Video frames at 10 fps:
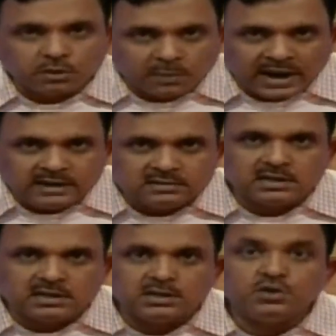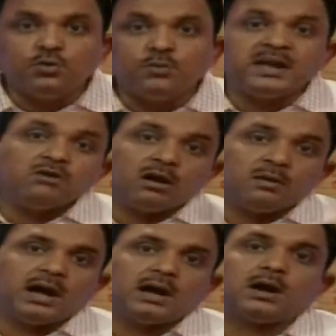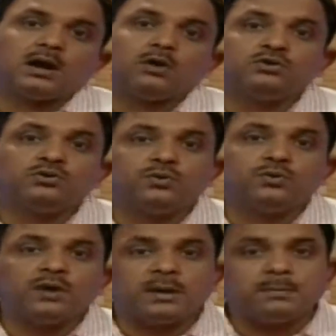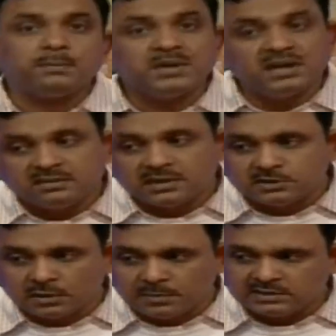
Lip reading: keep in your mind that you may not be allowed to appear in the